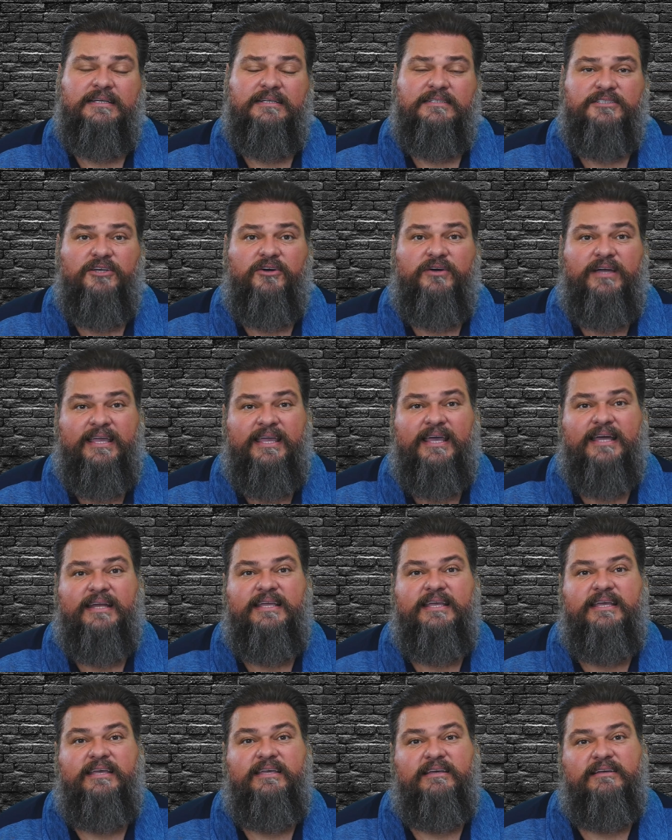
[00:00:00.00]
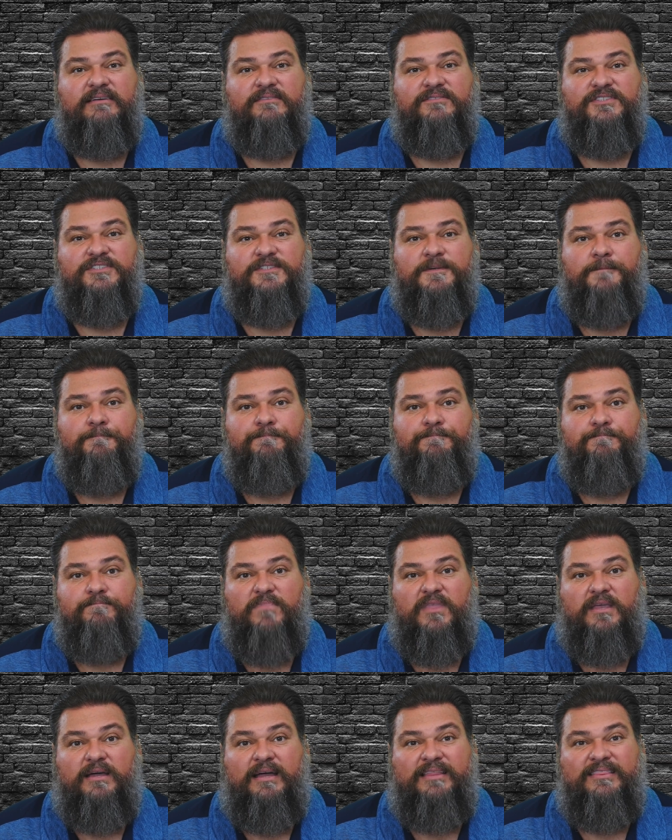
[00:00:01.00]
So again, he gives
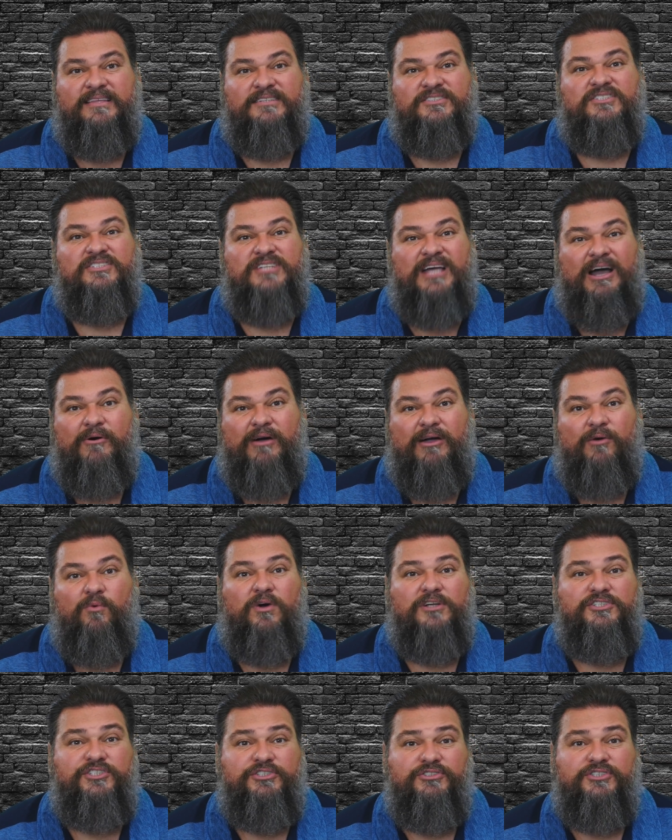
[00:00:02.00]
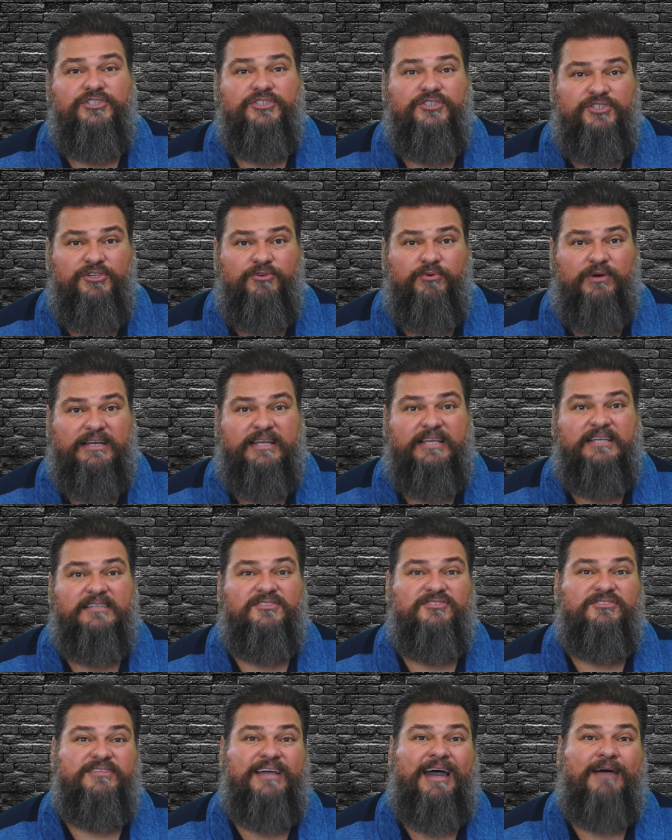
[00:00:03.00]
uh, this is how I want you to do it. He
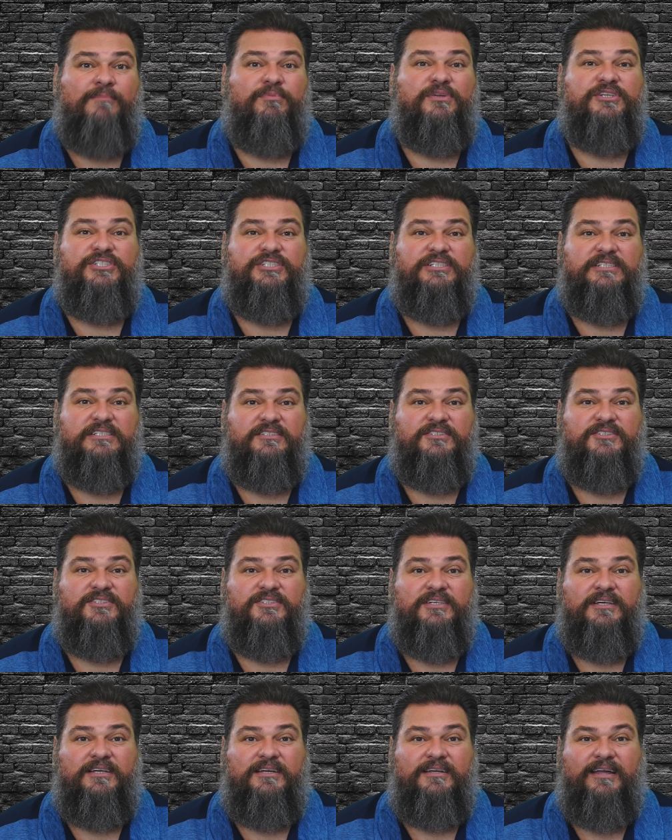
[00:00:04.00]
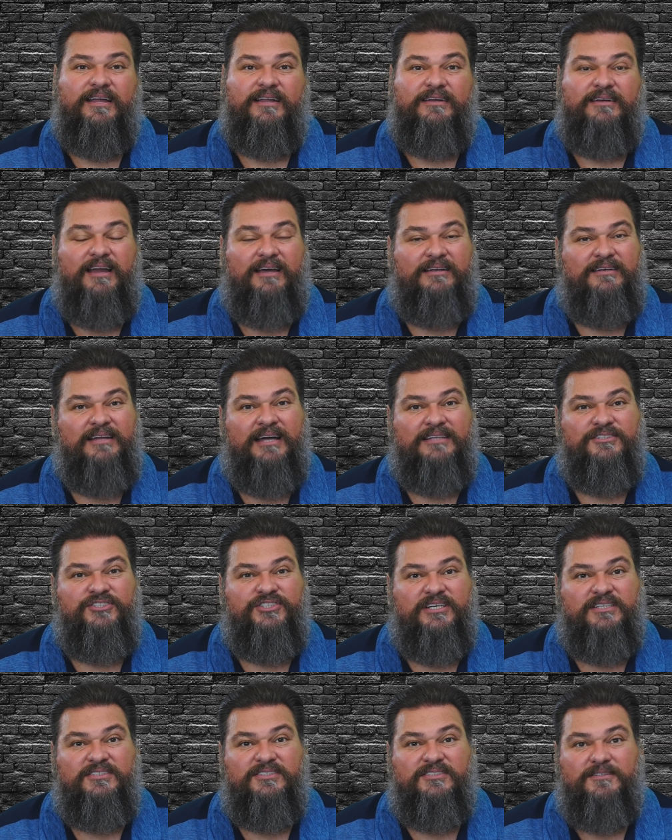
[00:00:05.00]
establishes not
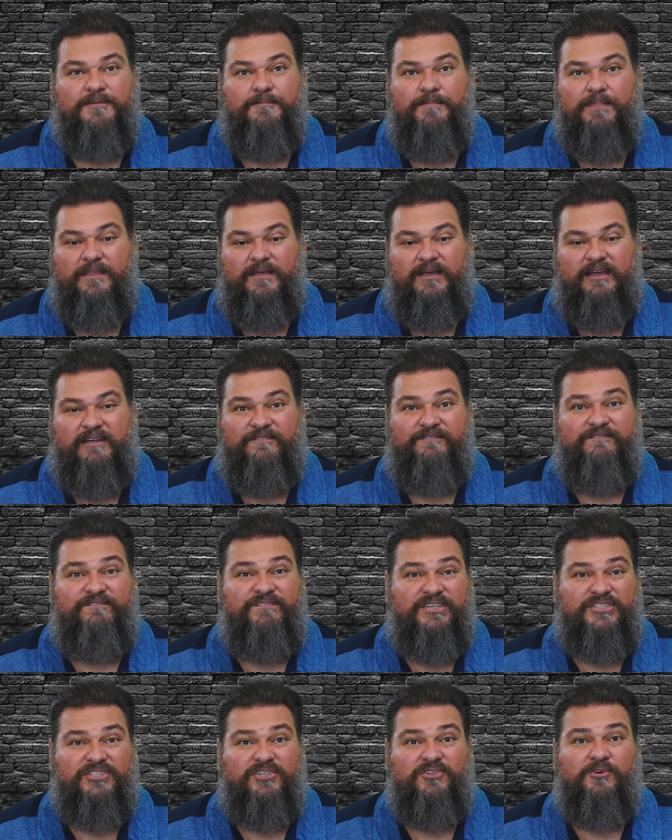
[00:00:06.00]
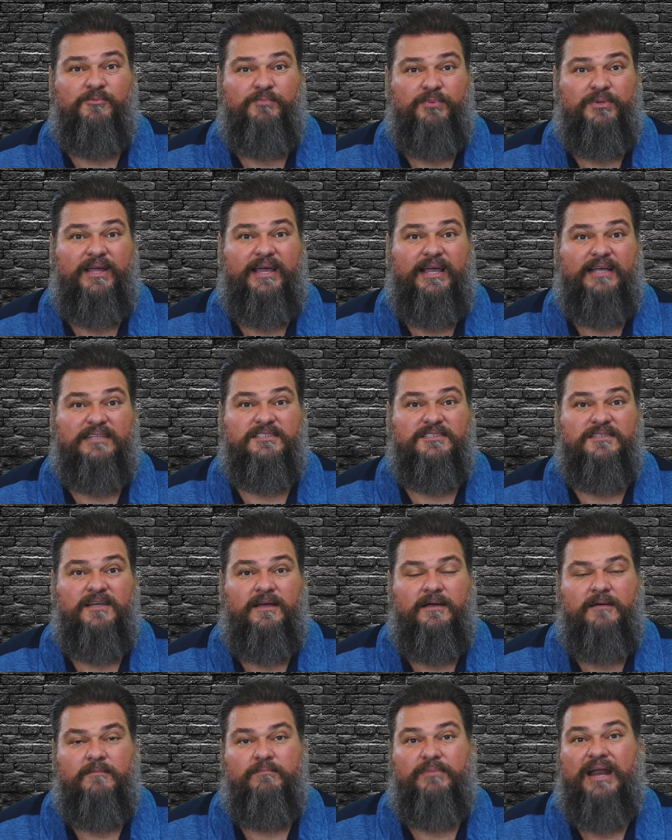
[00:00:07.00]
just a physical place,
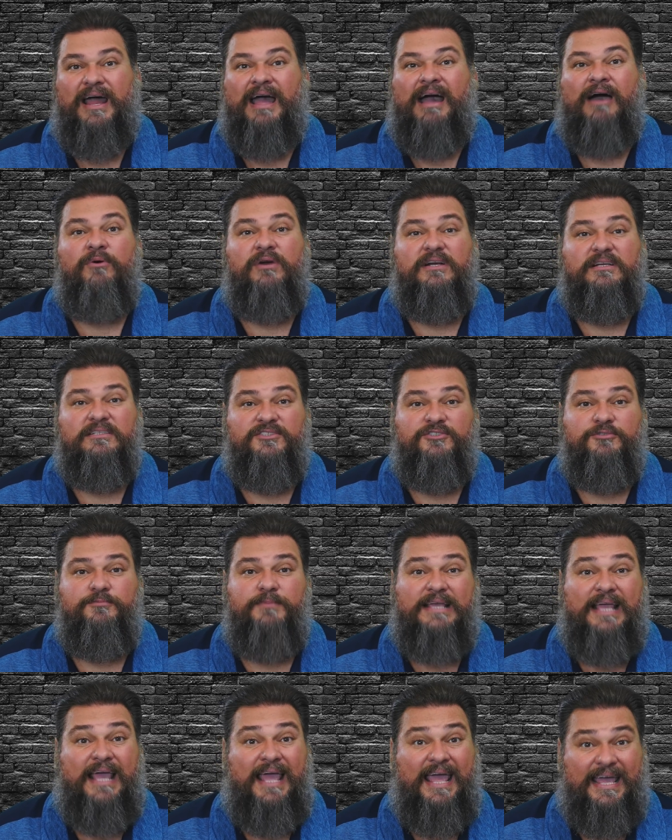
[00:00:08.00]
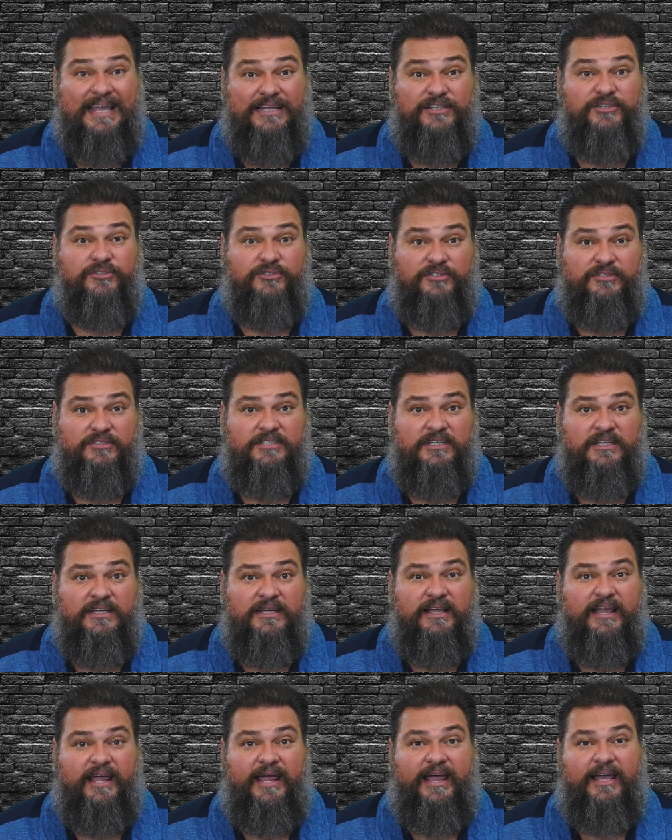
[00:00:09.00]
but how it is to be handled
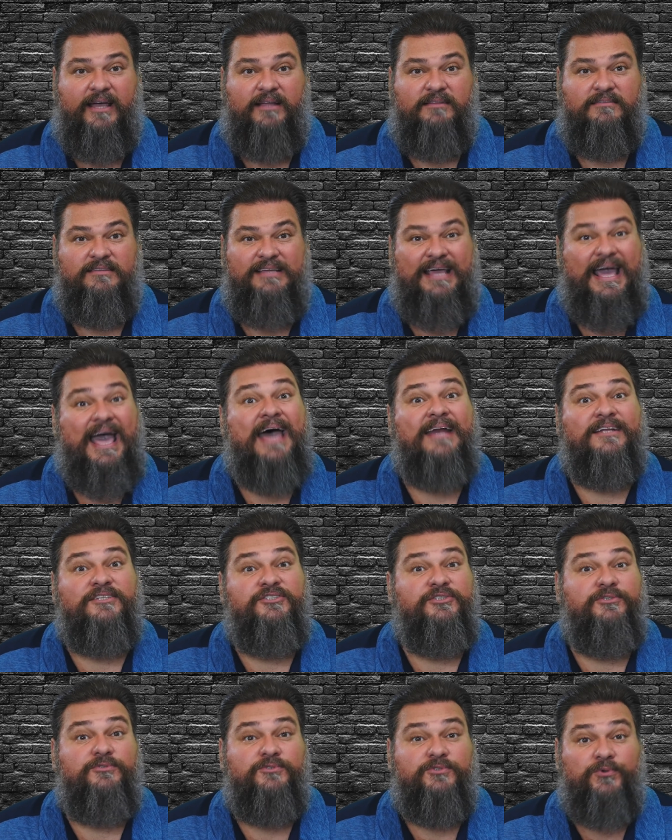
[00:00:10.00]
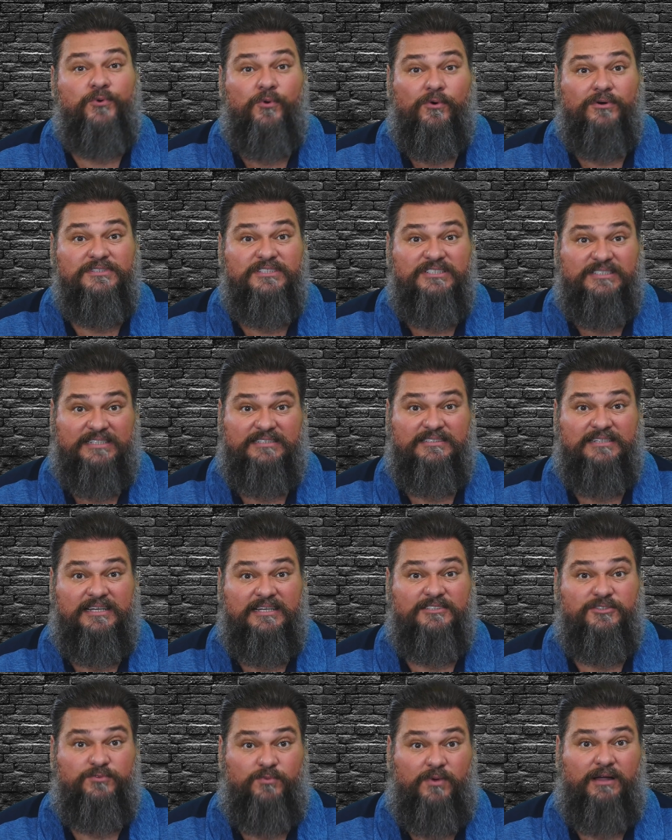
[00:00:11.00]
and the attitude towards it
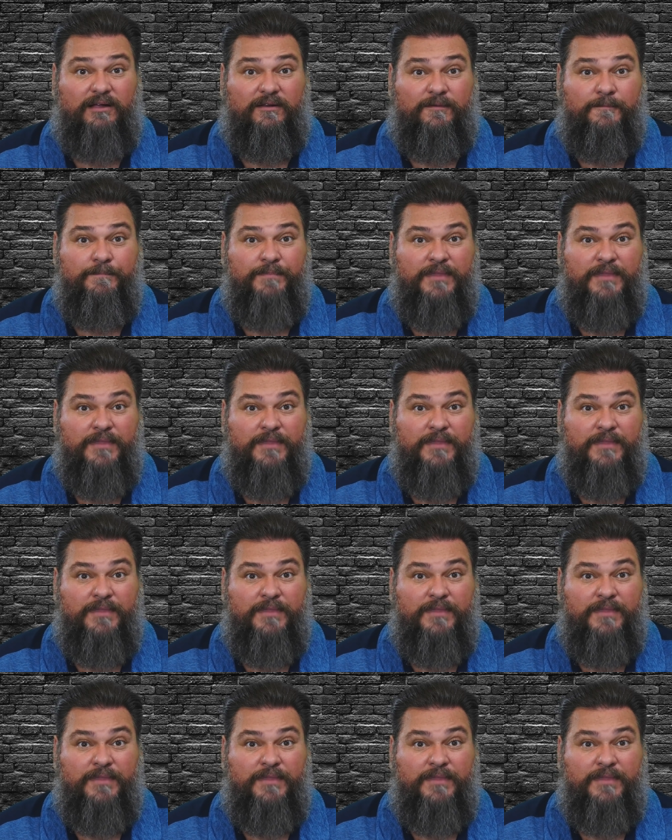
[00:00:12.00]
as well.